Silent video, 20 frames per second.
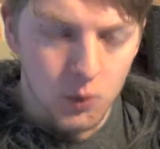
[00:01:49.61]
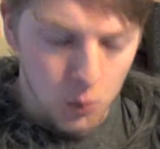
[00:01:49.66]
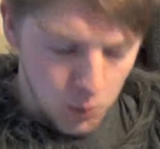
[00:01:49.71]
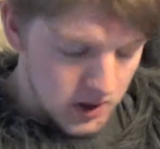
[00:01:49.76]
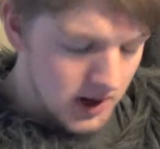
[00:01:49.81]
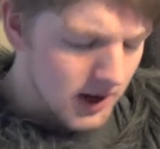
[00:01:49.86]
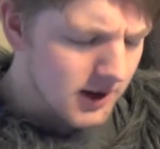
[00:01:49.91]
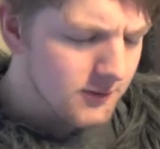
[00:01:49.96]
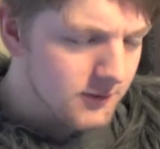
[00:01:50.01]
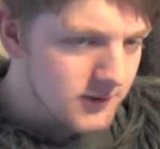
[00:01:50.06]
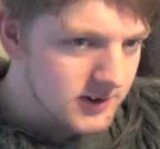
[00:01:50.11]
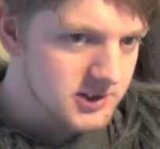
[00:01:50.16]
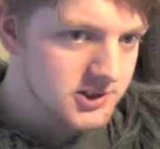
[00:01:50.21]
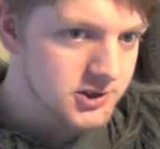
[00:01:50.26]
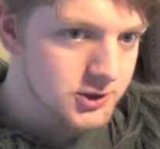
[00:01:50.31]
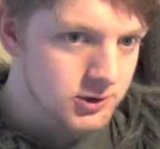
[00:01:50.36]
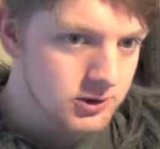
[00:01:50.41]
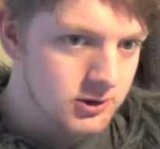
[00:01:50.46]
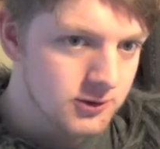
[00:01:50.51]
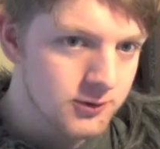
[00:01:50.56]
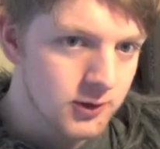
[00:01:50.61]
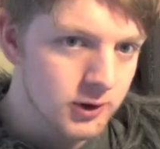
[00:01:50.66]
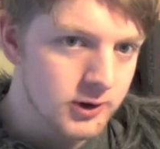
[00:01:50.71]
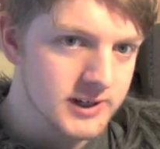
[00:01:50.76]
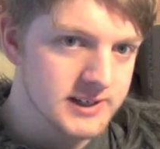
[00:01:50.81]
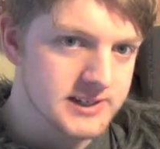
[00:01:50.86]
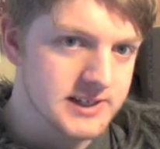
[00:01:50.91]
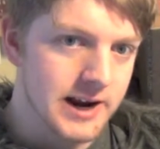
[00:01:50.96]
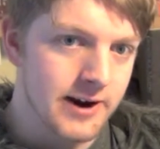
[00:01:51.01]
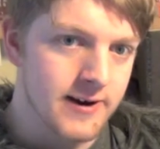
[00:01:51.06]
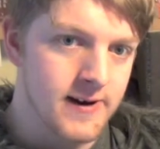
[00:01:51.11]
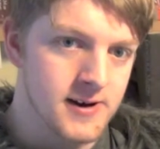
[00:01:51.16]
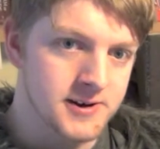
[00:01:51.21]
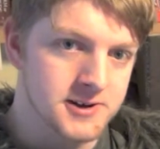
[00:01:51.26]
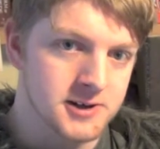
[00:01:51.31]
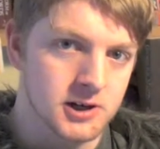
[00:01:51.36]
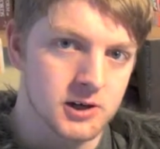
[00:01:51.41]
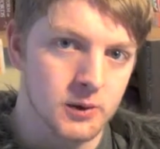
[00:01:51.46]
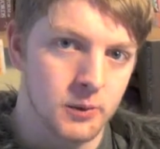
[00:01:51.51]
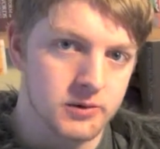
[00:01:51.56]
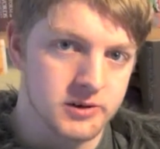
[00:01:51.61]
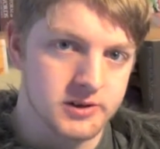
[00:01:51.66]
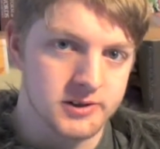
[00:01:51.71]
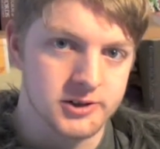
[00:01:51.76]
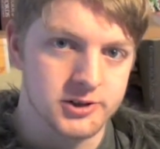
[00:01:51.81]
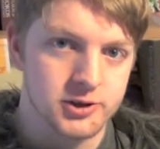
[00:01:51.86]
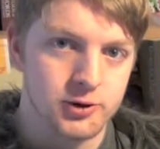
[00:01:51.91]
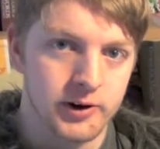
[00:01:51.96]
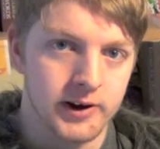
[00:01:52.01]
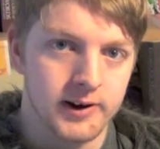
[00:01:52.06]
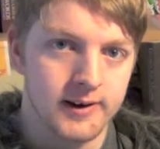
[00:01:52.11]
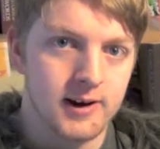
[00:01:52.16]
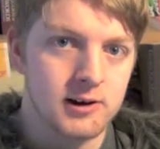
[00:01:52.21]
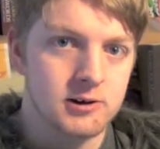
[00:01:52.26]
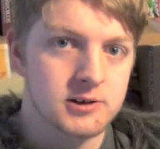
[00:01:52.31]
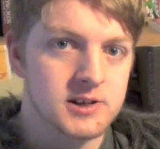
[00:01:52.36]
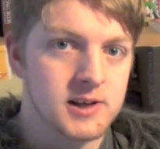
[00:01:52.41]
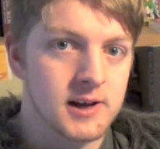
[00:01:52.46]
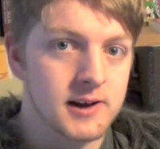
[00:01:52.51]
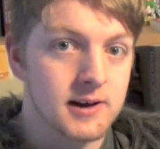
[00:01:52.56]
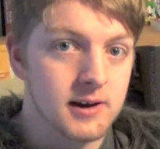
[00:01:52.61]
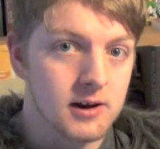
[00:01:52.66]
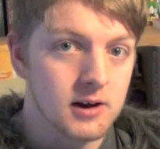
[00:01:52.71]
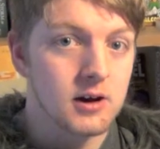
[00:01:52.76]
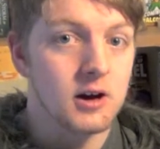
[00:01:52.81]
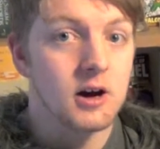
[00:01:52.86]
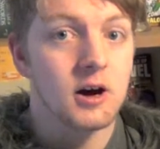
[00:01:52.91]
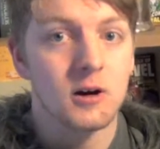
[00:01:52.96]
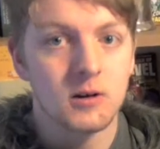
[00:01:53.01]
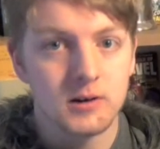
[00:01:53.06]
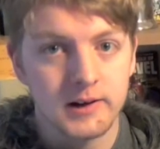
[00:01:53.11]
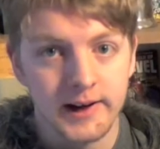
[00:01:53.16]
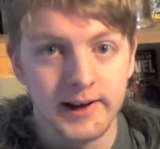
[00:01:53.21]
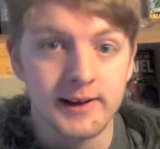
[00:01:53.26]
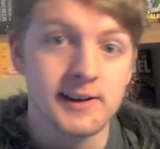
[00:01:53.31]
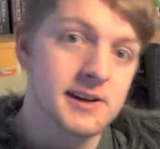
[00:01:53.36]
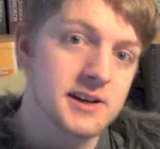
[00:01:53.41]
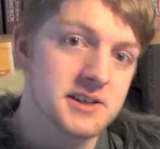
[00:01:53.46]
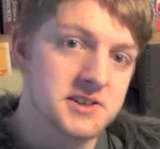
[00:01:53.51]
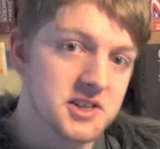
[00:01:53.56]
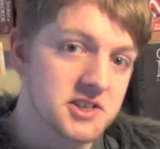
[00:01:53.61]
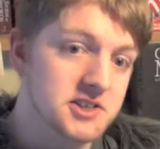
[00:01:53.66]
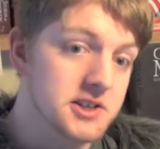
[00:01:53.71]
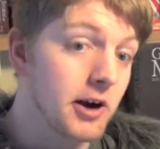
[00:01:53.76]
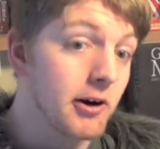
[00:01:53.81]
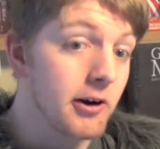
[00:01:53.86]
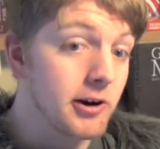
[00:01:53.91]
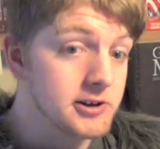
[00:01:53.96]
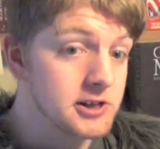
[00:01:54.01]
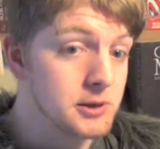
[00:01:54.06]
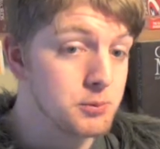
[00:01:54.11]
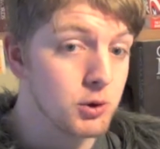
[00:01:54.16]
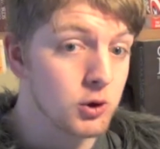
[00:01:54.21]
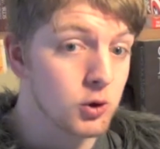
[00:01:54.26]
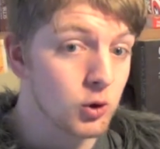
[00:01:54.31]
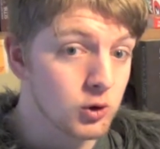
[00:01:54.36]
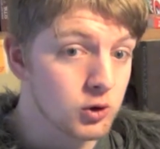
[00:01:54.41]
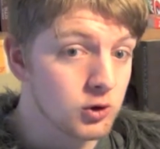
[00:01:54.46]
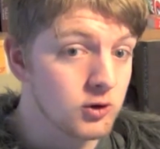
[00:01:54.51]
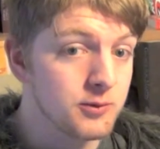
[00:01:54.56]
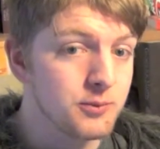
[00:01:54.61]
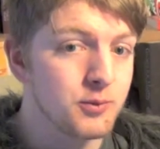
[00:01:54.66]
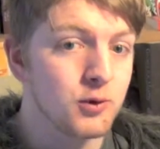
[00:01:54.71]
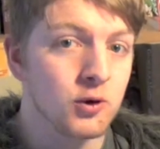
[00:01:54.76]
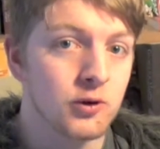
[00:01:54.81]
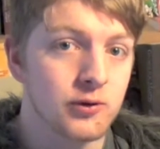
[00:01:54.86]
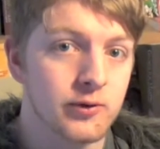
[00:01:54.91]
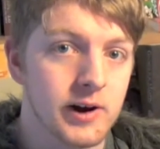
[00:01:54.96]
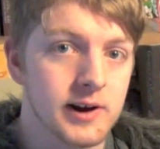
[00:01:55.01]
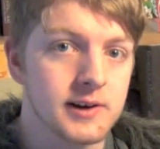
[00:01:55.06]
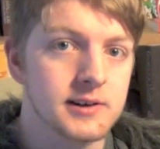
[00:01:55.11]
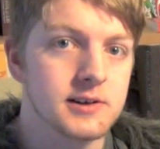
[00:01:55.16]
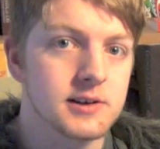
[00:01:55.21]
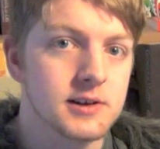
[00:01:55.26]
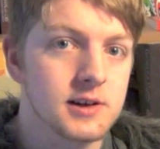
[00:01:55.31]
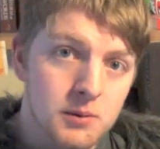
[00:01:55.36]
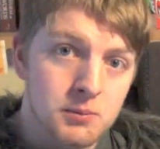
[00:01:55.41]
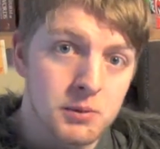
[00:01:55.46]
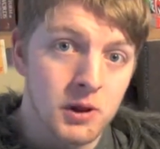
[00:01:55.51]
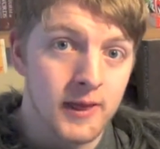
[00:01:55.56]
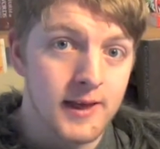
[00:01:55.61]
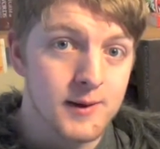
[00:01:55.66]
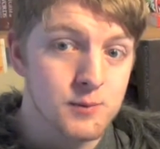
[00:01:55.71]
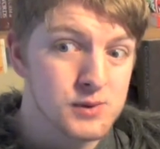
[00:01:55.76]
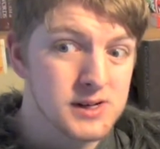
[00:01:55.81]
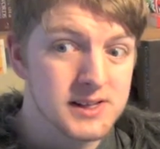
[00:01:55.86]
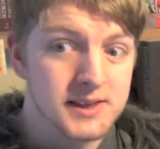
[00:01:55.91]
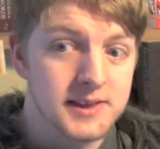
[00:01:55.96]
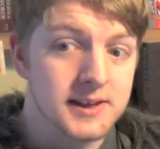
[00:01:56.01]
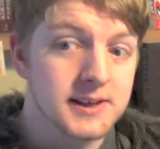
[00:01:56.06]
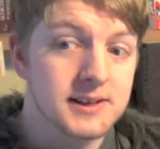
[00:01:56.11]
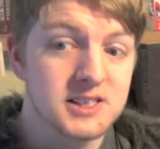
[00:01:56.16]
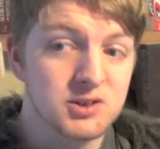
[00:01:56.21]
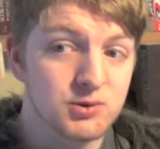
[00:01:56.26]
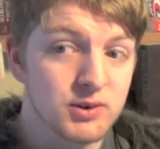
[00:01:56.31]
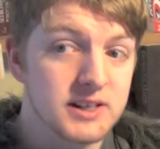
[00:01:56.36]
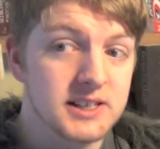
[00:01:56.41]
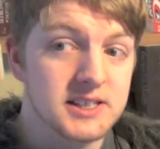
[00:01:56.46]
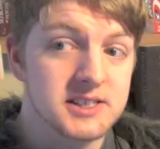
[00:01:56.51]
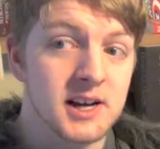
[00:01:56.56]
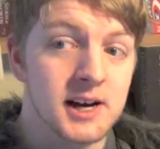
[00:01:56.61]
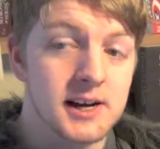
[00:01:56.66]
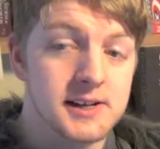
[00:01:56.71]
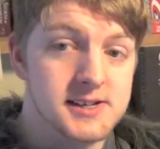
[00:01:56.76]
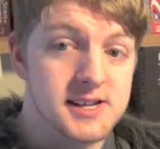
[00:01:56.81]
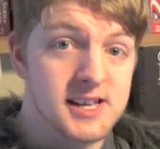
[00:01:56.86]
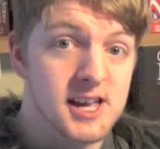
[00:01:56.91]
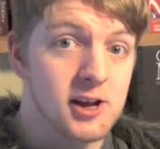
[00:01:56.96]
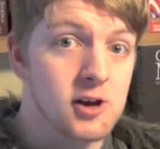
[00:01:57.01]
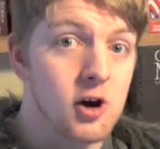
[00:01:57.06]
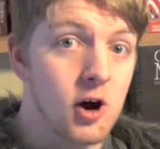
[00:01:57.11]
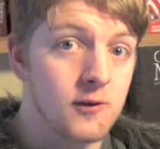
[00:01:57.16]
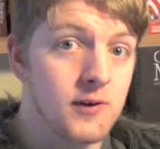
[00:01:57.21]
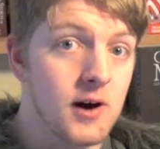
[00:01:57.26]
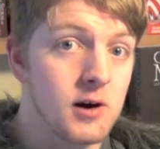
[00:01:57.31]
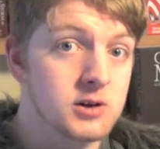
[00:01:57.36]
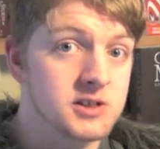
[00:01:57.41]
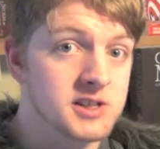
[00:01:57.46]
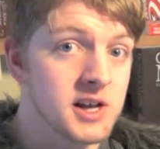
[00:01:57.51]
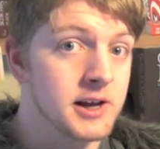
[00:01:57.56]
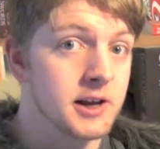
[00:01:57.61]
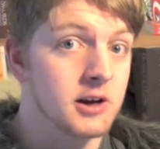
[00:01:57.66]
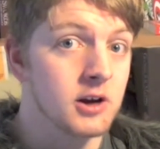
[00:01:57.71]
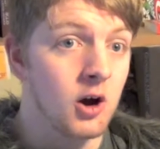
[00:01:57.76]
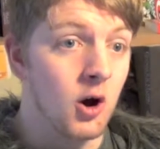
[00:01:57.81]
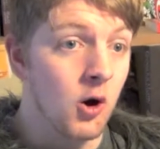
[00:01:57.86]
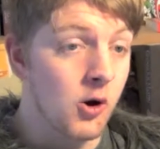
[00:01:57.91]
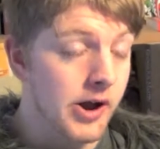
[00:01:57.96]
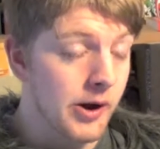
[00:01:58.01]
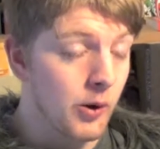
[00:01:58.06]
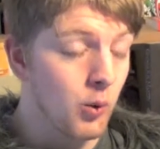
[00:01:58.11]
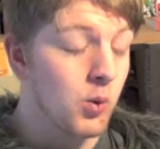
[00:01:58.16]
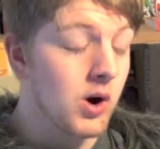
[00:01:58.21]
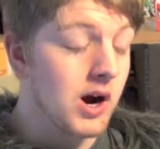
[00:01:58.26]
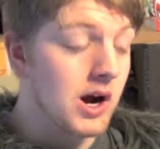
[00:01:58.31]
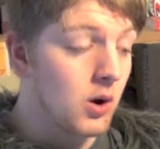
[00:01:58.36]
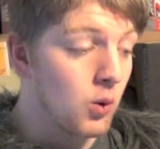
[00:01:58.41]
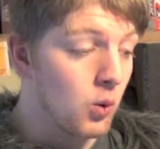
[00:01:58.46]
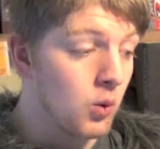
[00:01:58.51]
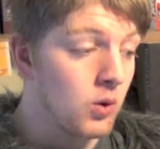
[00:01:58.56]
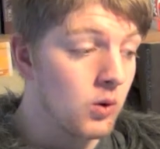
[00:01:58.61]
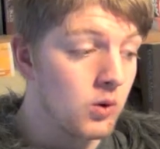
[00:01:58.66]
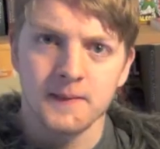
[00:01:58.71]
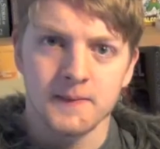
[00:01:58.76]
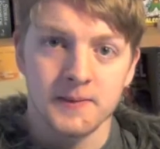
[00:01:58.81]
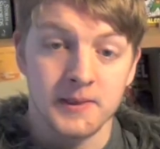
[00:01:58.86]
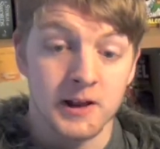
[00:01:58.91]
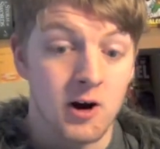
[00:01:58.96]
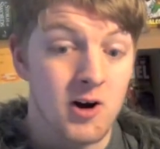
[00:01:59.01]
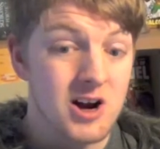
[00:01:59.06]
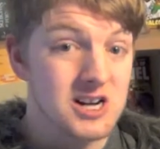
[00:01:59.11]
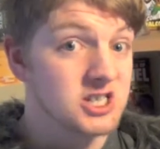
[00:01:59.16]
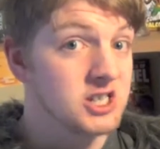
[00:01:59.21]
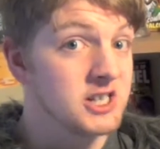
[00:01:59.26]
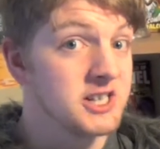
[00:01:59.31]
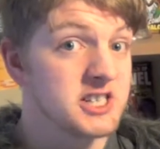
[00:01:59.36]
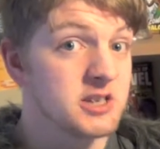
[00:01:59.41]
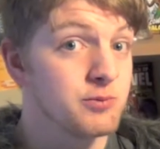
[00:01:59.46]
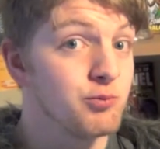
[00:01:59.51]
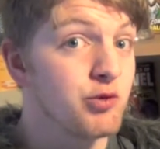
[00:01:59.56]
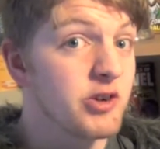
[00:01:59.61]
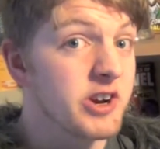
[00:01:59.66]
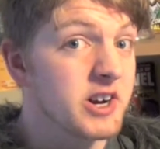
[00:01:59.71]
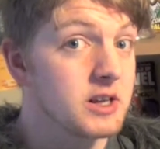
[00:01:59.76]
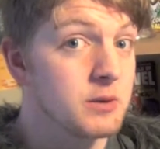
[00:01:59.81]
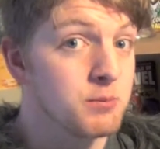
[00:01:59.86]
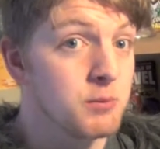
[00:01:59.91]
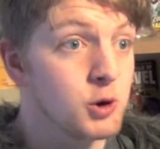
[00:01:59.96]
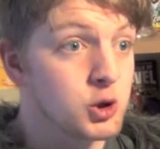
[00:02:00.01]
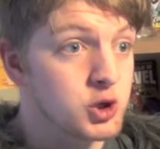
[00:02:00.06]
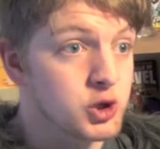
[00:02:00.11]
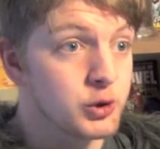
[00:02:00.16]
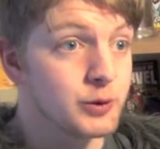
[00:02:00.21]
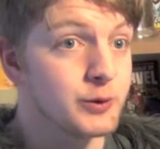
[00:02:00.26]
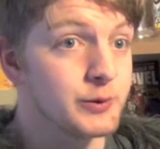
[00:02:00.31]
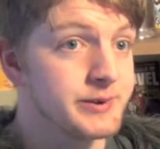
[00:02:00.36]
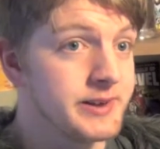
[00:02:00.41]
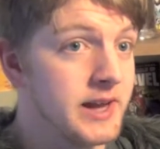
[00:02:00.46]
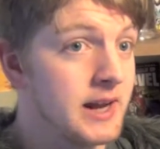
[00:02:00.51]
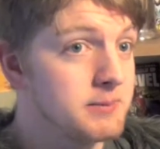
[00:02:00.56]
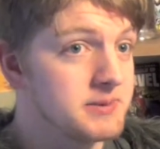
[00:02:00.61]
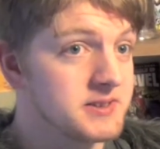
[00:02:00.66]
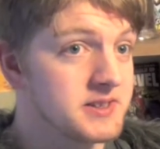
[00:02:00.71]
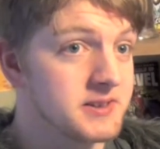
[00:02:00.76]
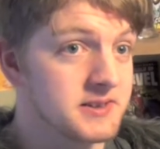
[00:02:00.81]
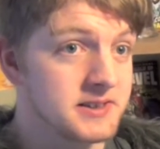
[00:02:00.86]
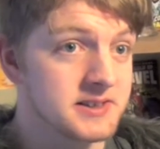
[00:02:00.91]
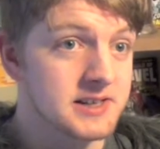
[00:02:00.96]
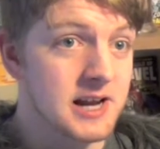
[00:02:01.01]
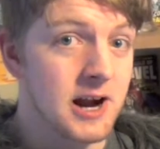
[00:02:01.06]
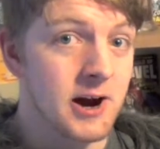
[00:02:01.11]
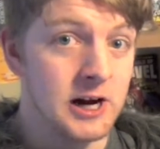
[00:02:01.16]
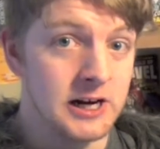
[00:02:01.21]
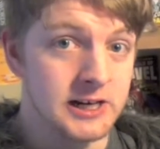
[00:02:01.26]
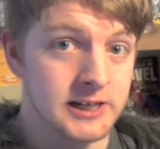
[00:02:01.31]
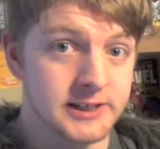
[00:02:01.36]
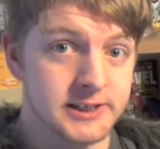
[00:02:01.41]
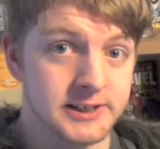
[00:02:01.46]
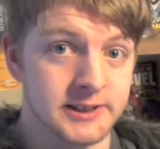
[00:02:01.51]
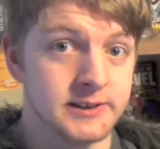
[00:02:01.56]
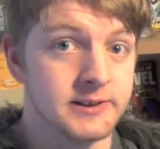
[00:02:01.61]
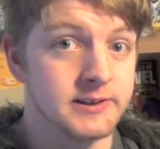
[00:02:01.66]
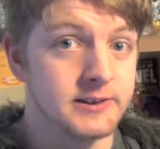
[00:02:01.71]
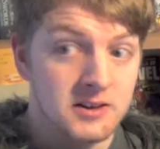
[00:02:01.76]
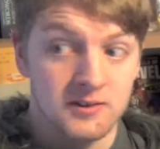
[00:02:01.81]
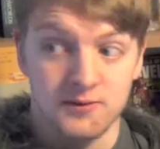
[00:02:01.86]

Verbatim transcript: When I first saw Foggy's character come onto the screen, I was like, okay, here's the stereotypical goofball friend. But then when things really started to kick off, I was like, okay, wow, there are actually some real emotional depths to this character.